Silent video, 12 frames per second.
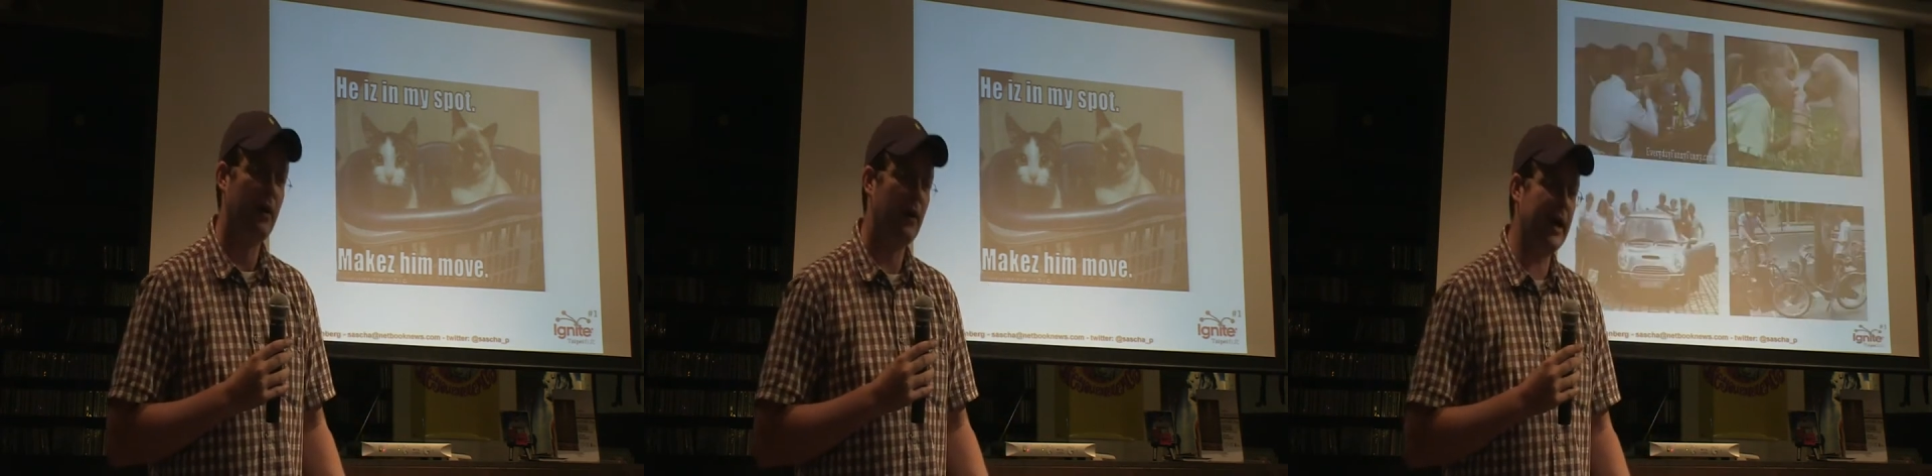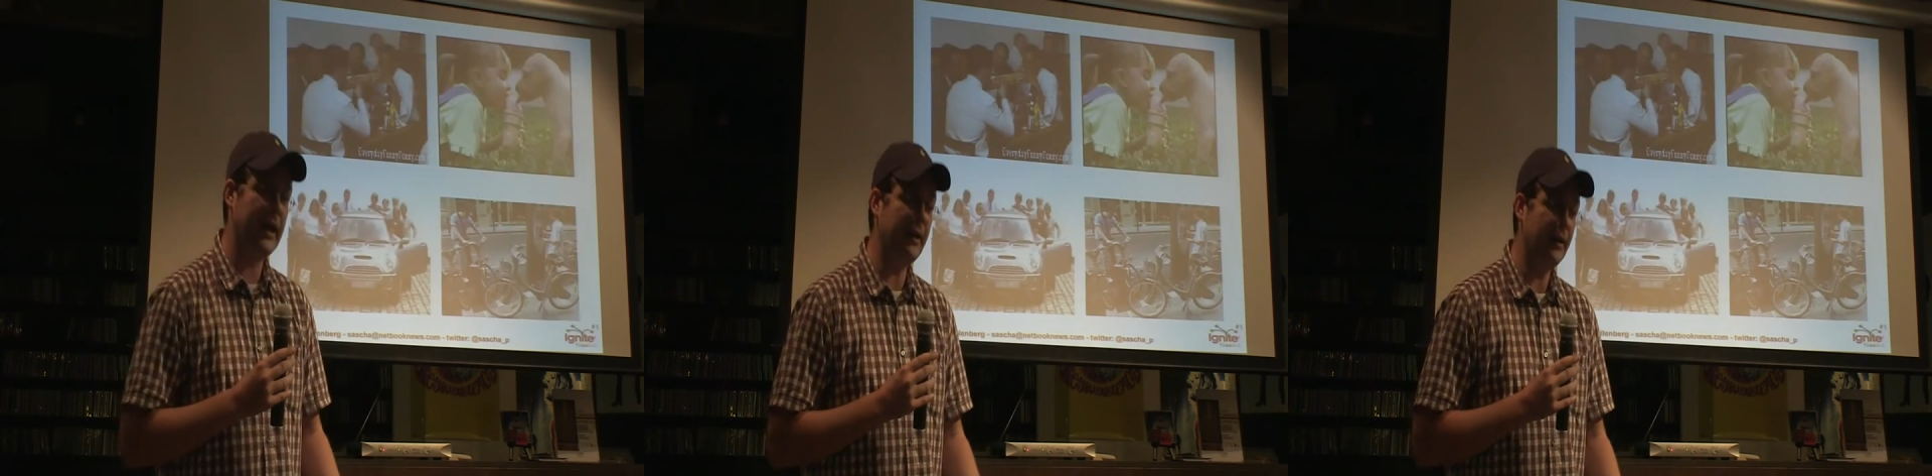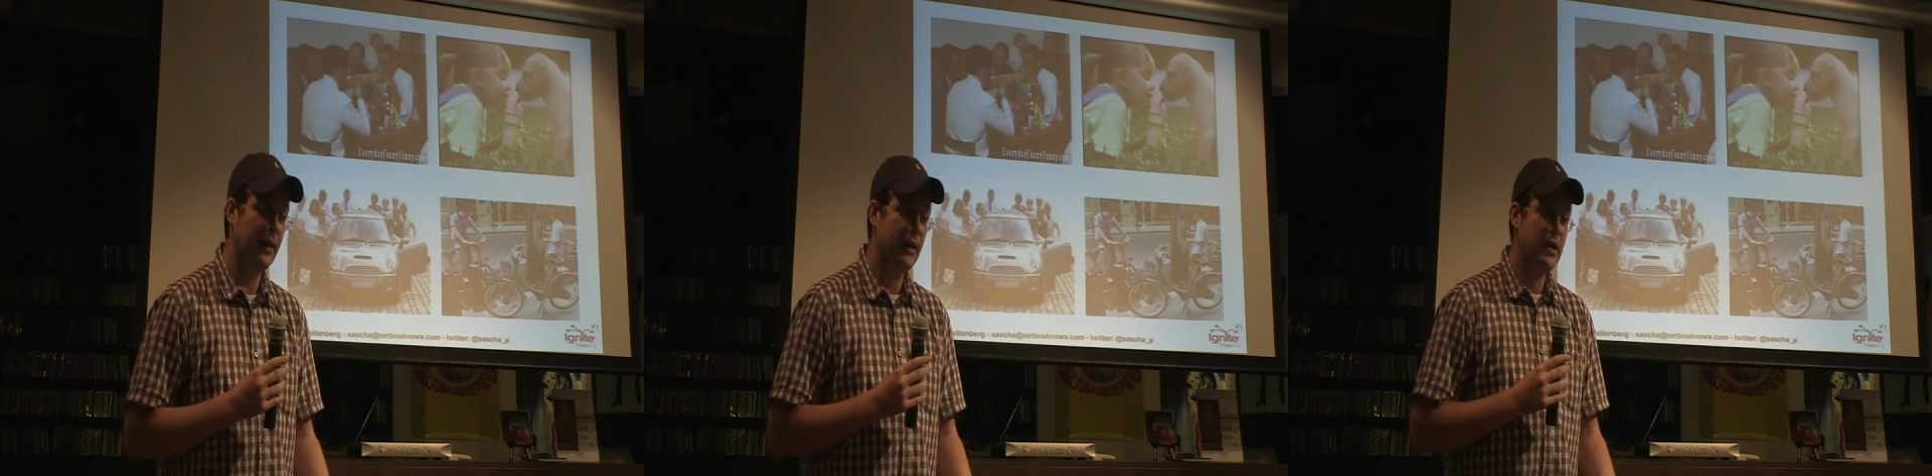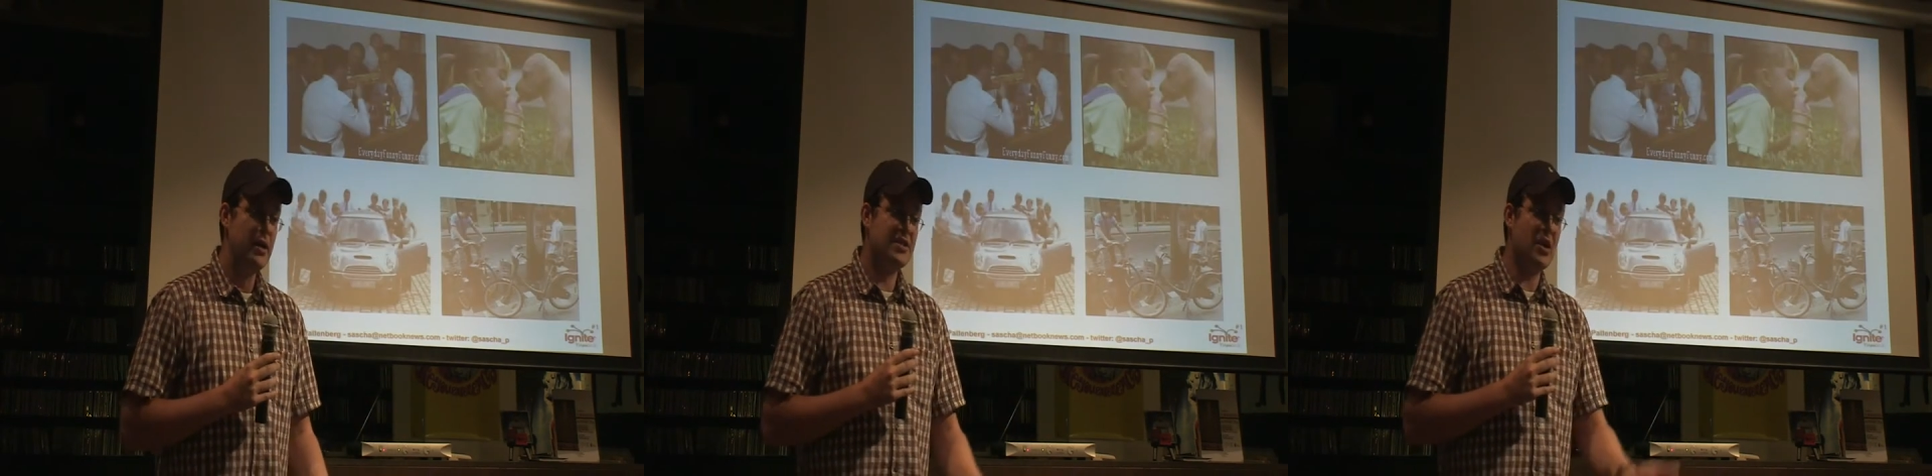right?
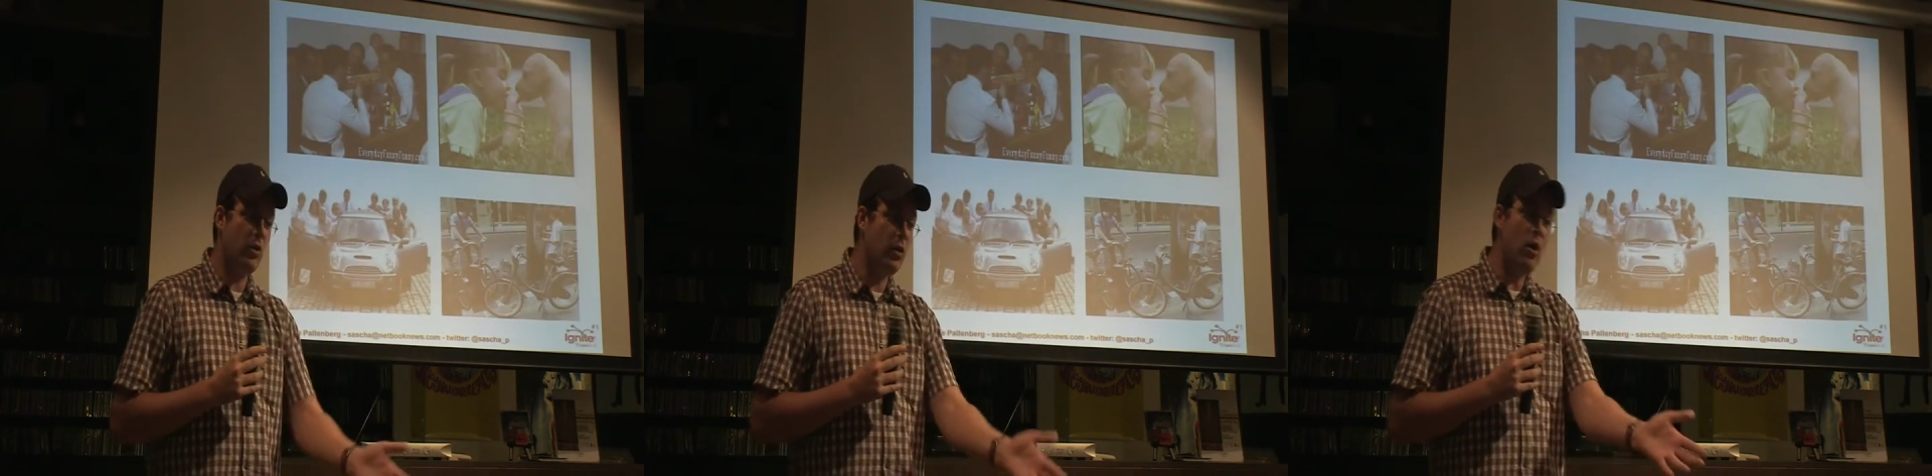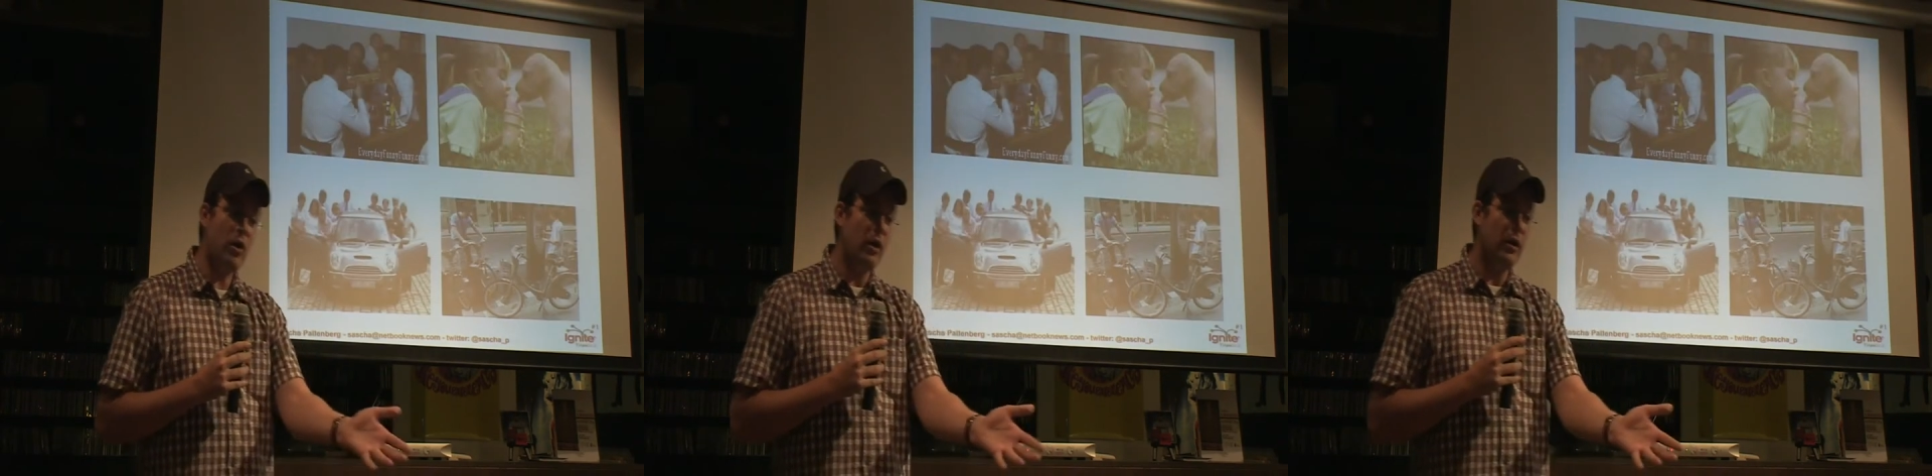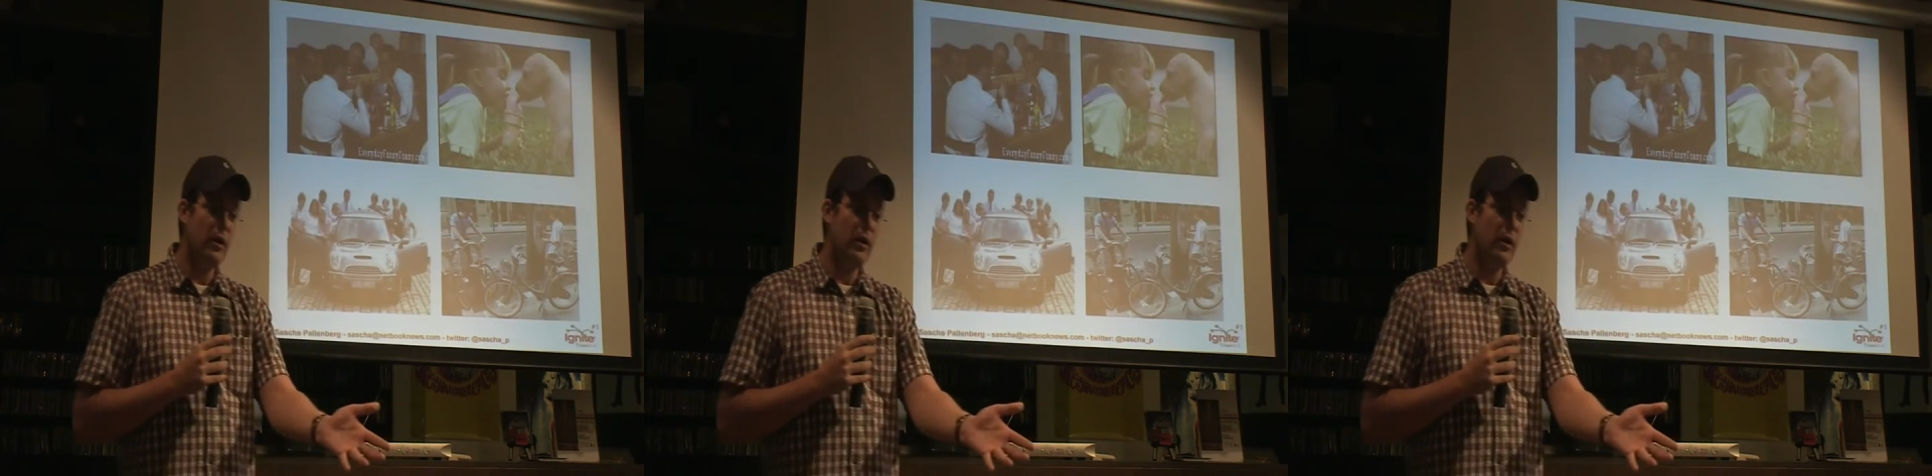So look.